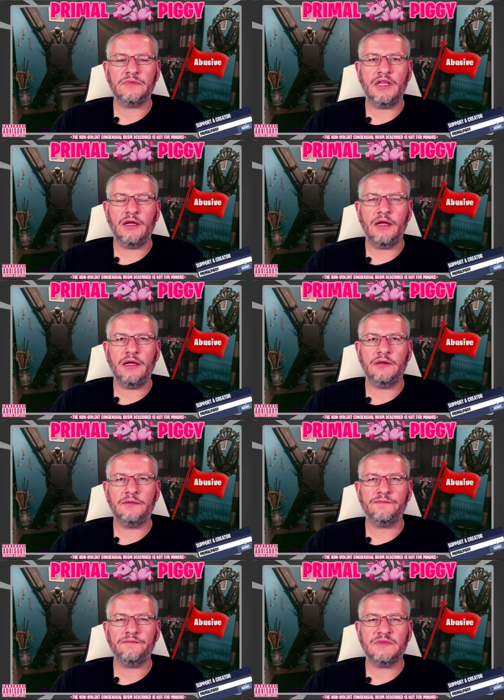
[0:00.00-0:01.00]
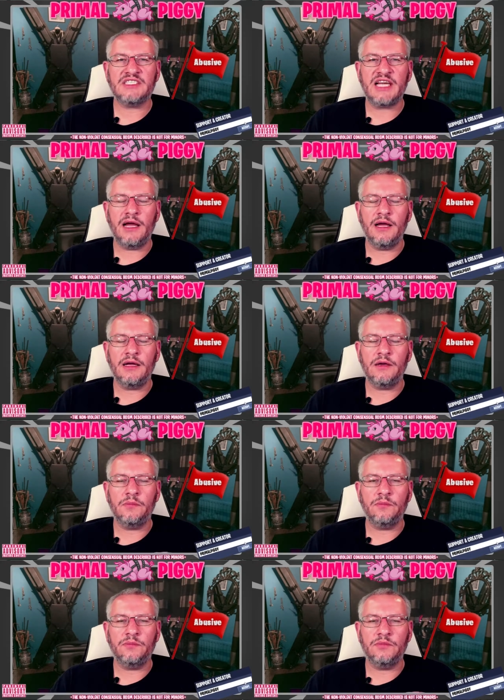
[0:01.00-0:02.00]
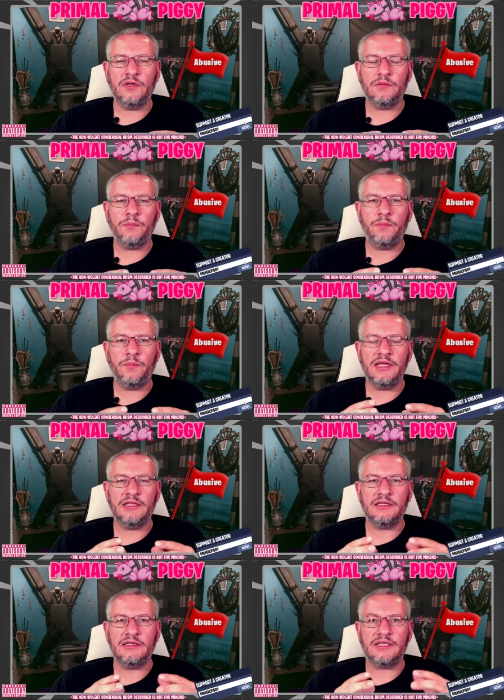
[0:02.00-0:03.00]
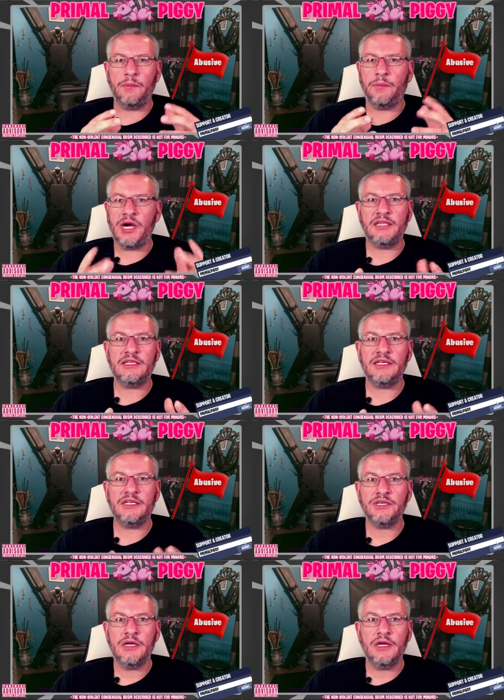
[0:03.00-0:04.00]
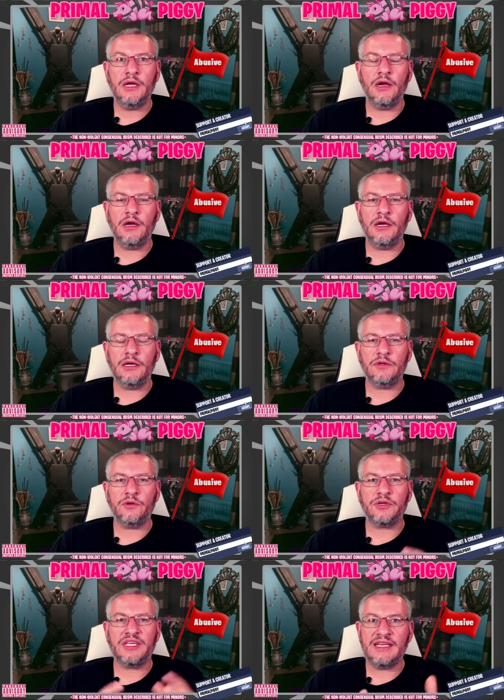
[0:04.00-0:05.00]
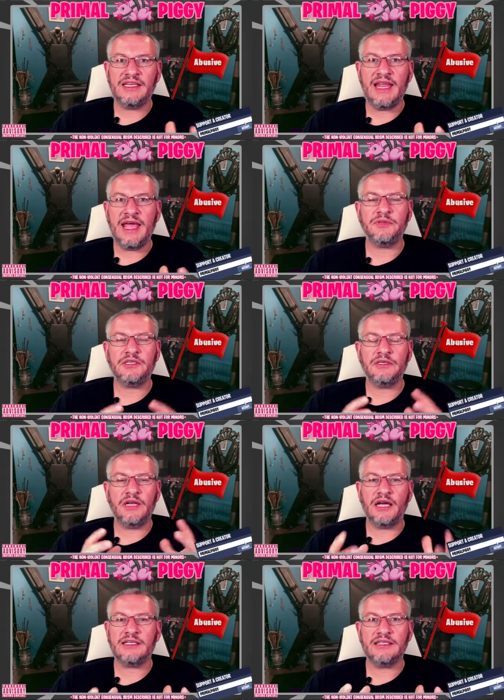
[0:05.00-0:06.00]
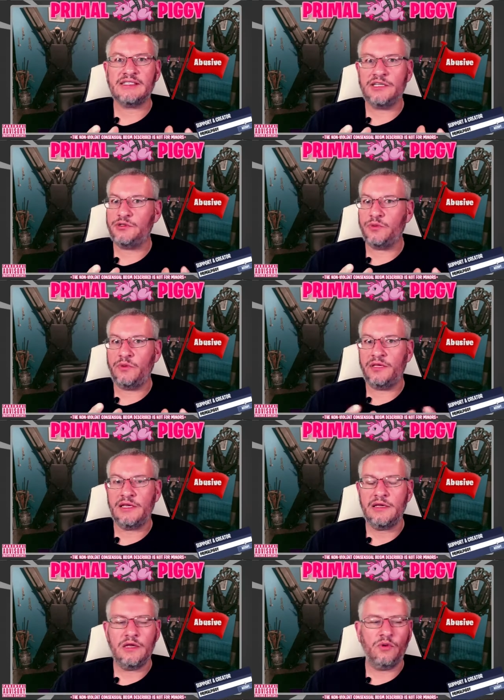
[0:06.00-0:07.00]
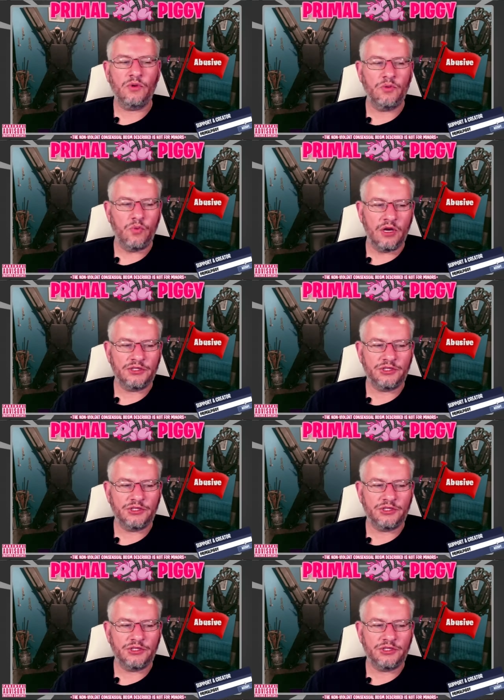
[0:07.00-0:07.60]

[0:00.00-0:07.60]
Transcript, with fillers: uh, t- uh, into bondage uh, or kidnapped non consensually. We want